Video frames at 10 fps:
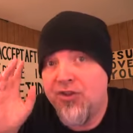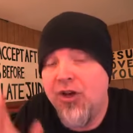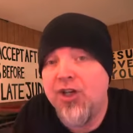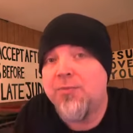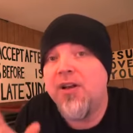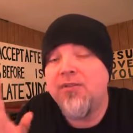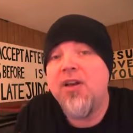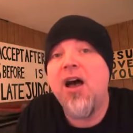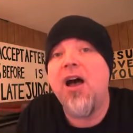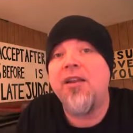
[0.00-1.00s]
judgment of
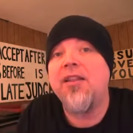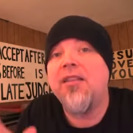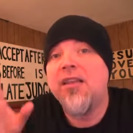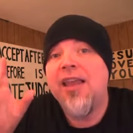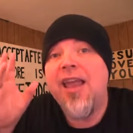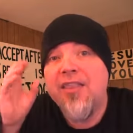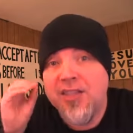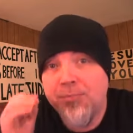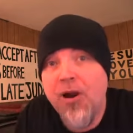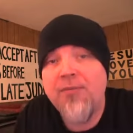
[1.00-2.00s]
God and
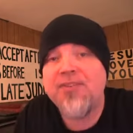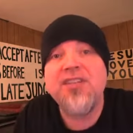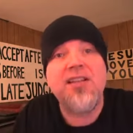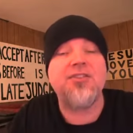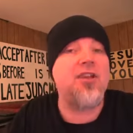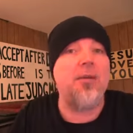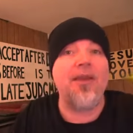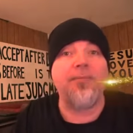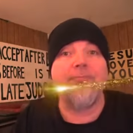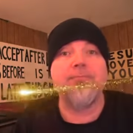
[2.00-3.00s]
this prophecy that's coming.